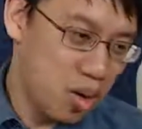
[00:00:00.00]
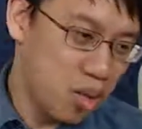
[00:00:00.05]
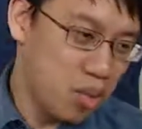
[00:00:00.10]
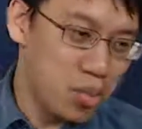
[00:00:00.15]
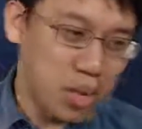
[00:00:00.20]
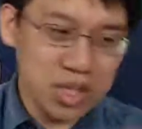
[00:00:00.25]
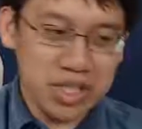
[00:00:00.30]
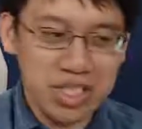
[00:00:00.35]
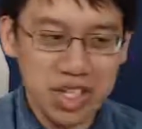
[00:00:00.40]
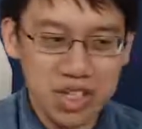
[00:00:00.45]

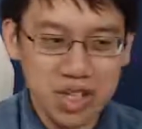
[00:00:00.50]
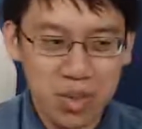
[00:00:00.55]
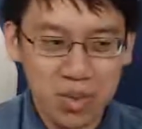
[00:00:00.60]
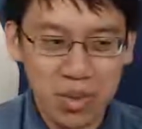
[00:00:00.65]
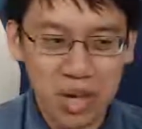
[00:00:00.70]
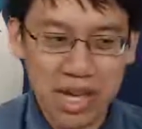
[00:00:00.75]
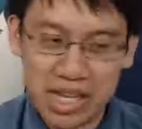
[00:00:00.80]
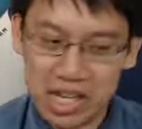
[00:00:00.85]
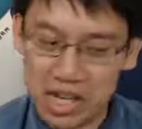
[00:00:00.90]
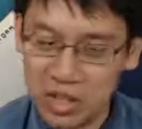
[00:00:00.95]
bust out the
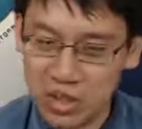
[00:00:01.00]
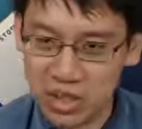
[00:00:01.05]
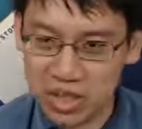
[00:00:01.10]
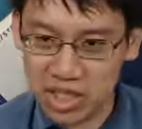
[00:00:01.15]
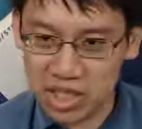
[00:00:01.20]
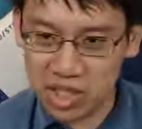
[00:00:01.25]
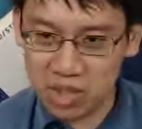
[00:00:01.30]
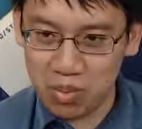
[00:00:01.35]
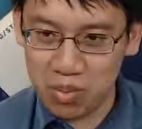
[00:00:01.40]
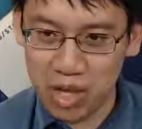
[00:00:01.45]
Black Owl
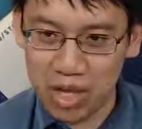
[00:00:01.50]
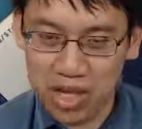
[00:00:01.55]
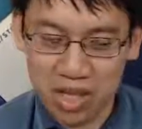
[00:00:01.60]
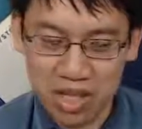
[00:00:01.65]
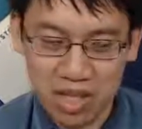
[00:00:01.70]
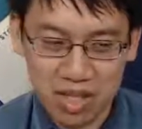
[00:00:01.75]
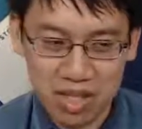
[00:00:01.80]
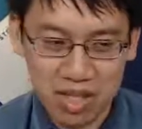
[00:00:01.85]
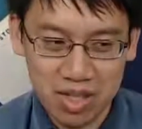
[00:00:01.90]
Gunspire.